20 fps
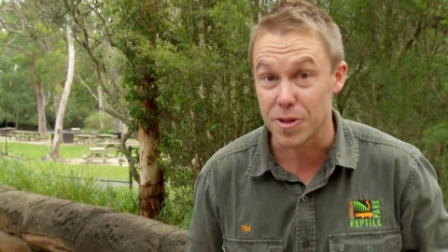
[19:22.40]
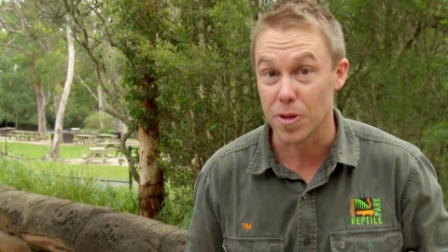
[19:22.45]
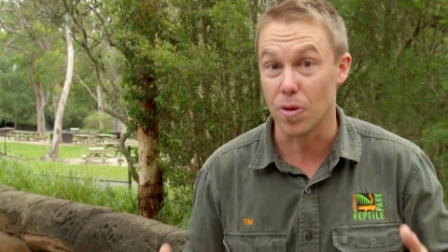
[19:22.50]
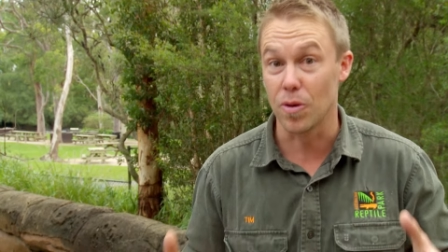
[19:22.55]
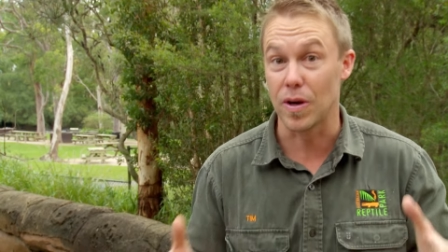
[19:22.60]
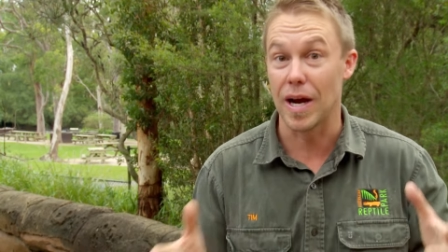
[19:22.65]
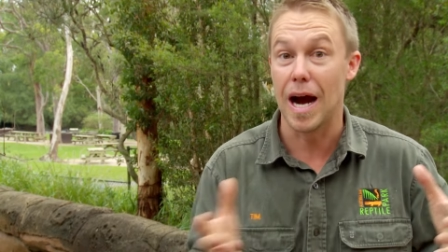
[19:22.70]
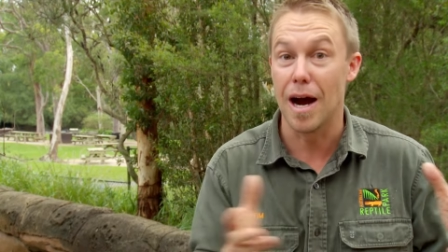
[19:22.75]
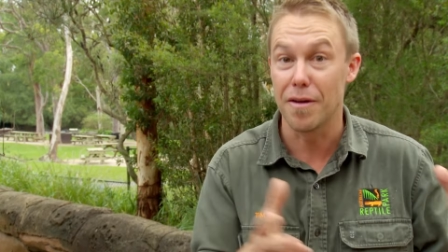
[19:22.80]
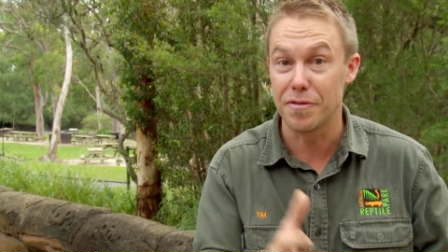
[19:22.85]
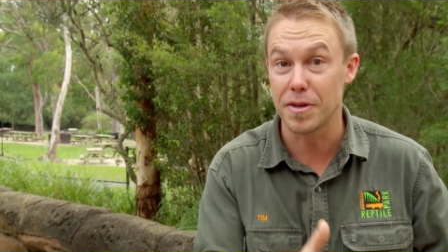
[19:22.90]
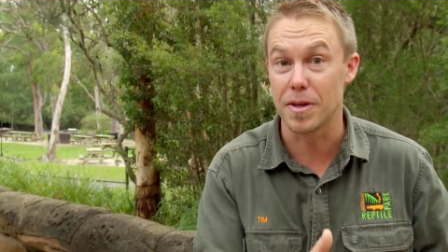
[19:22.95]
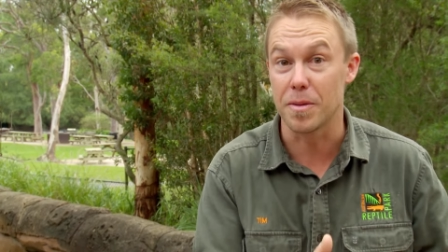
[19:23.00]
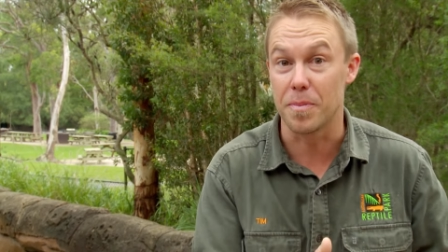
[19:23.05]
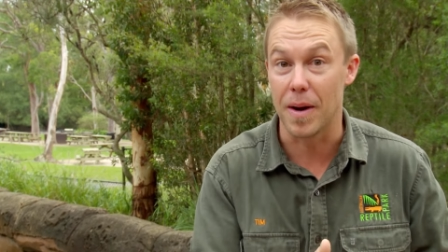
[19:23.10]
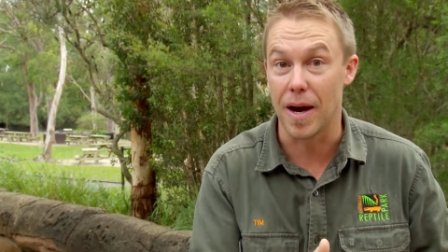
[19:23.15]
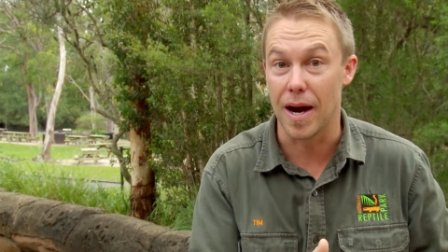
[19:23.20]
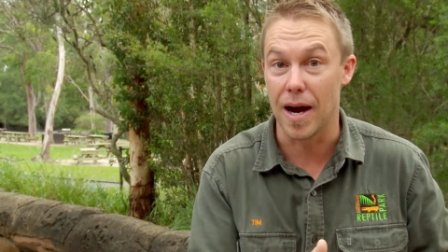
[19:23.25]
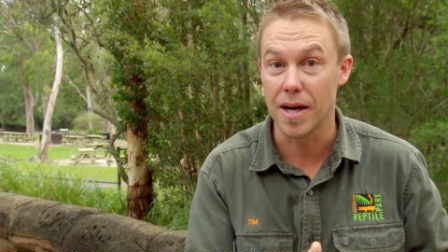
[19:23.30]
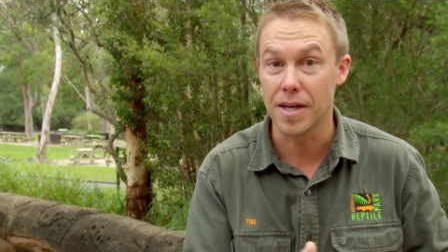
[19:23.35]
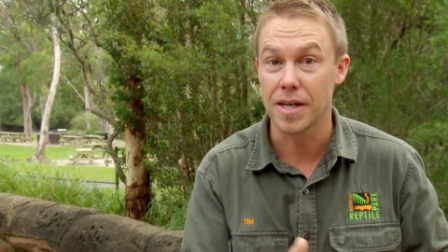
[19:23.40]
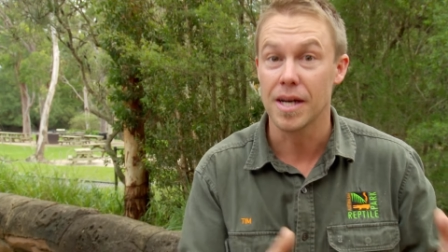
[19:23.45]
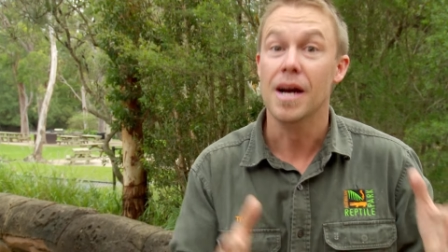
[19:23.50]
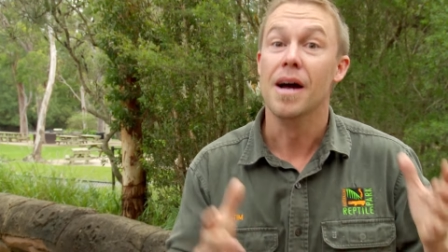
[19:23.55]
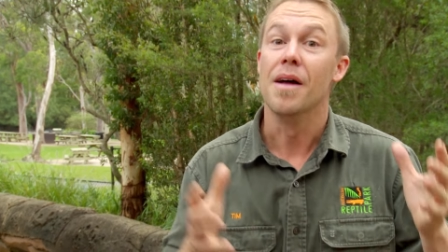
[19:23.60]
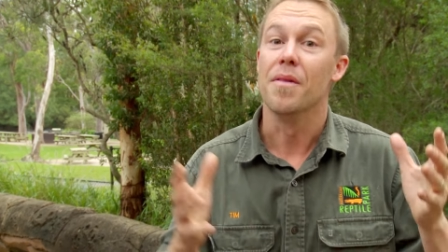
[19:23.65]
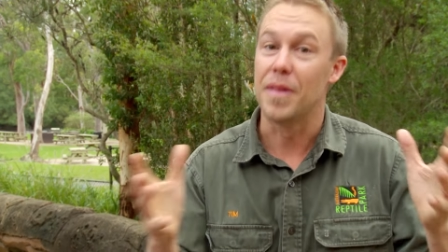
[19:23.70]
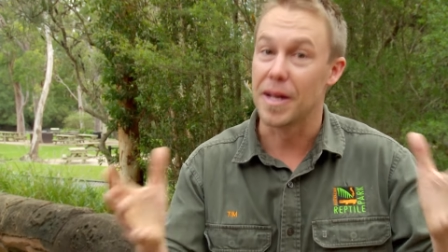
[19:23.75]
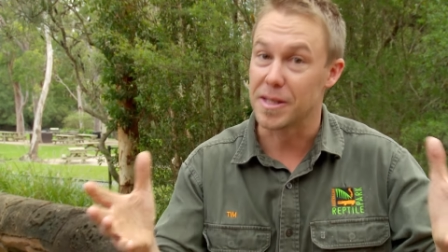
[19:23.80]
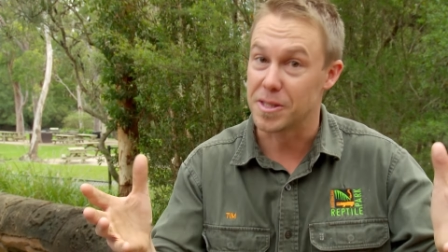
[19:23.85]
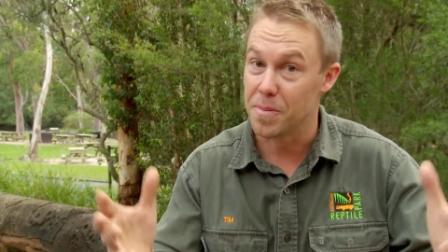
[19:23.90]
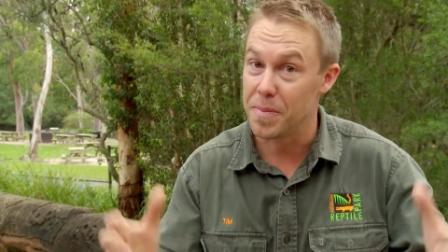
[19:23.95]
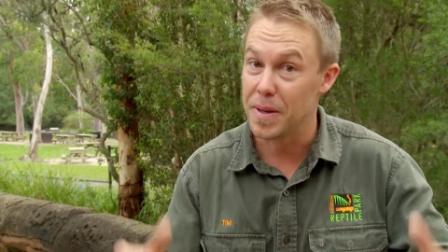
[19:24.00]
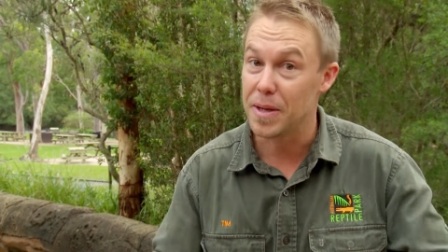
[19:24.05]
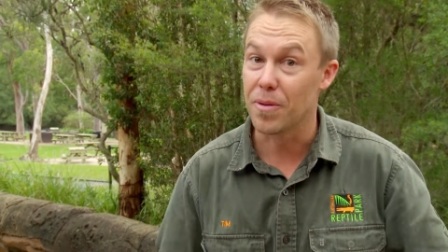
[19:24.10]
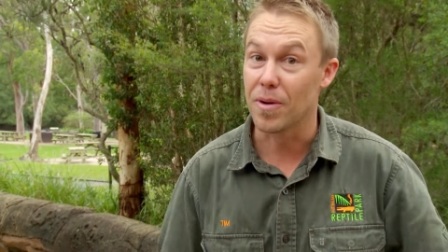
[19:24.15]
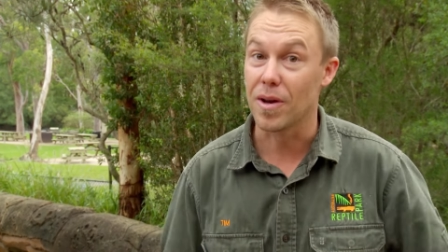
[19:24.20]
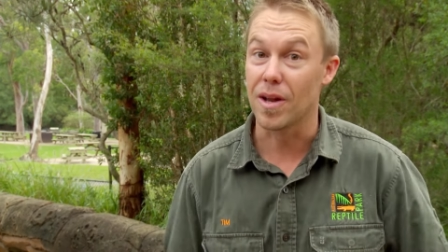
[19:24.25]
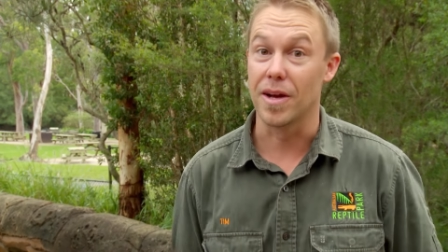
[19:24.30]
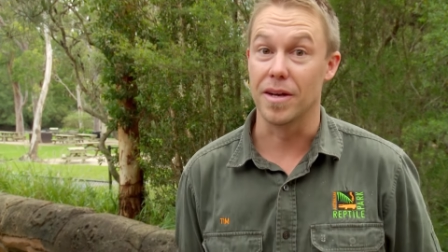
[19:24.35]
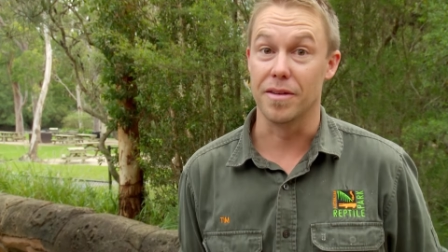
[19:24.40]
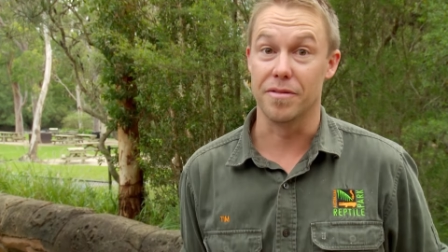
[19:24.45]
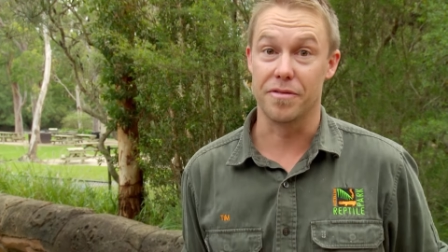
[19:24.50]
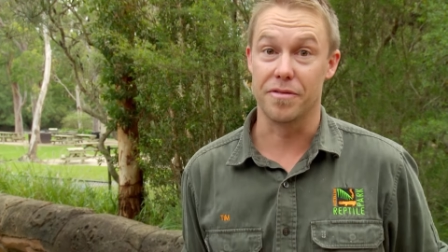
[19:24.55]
to look after the park, that's a big relief.